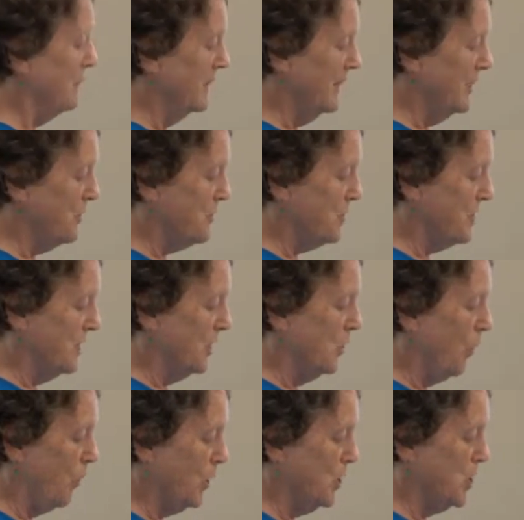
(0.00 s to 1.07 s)
really interesting
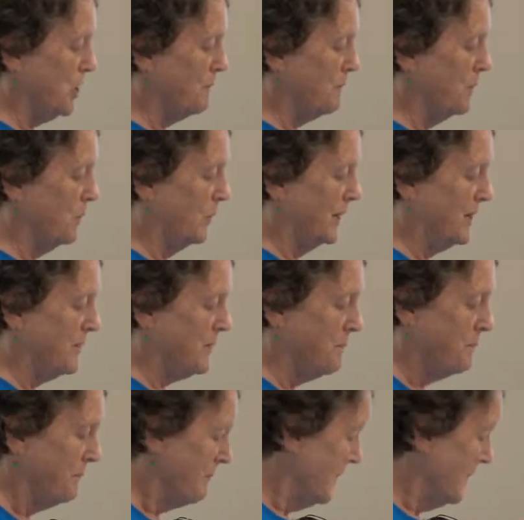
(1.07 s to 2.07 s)
courtship noise.